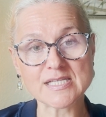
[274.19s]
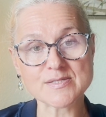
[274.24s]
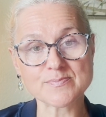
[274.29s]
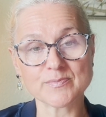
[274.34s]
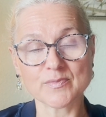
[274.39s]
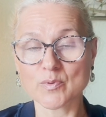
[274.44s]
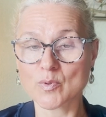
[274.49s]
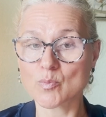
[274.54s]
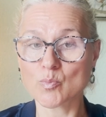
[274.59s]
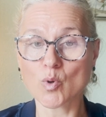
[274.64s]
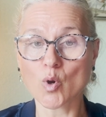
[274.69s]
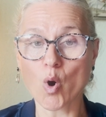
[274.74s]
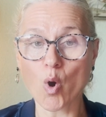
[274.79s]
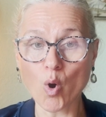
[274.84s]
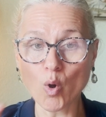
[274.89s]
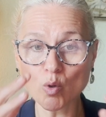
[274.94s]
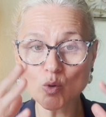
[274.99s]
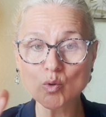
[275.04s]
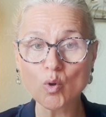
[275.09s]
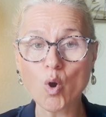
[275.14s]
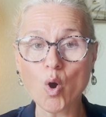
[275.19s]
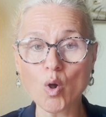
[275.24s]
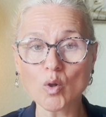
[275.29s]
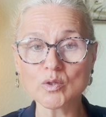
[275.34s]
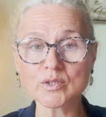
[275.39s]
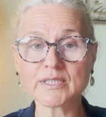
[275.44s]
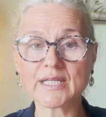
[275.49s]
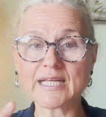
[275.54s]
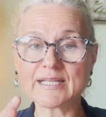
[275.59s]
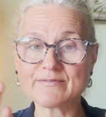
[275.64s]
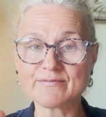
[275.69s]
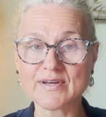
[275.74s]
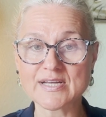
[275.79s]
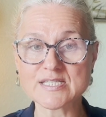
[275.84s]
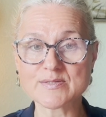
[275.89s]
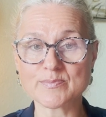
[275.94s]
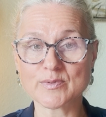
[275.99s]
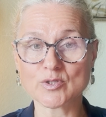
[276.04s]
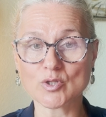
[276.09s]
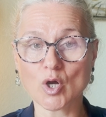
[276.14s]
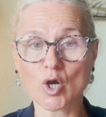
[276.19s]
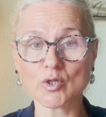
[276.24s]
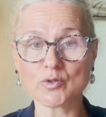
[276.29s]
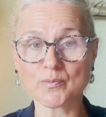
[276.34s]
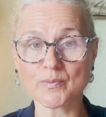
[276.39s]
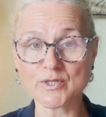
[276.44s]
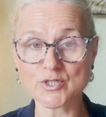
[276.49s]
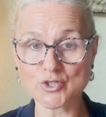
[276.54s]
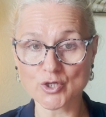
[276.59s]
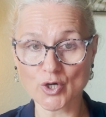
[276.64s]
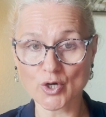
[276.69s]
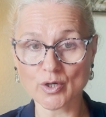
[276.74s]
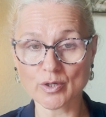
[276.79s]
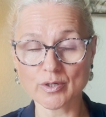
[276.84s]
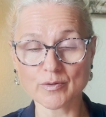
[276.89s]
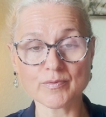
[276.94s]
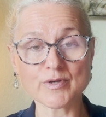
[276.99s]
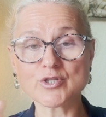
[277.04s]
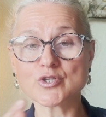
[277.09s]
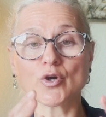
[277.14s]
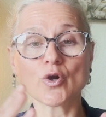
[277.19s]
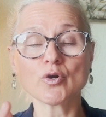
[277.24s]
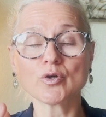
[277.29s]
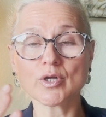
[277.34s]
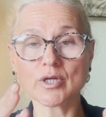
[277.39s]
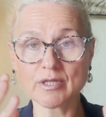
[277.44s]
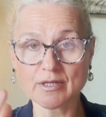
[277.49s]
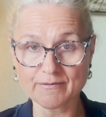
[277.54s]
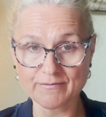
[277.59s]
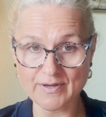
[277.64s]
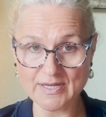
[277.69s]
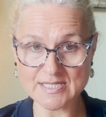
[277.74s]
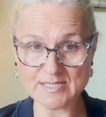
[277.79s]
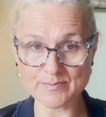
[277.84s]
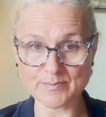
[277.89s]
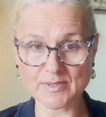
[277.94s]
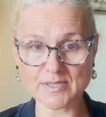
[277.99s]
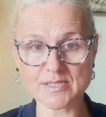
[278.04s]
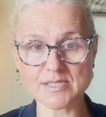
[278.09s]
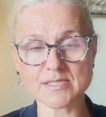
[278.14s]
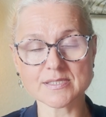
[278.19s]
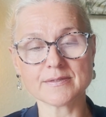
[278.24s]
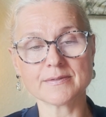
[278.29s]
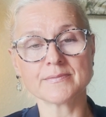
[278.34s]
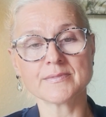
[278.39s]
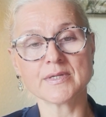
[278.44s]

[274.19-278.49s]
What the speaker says: will all call it investment on return on investments.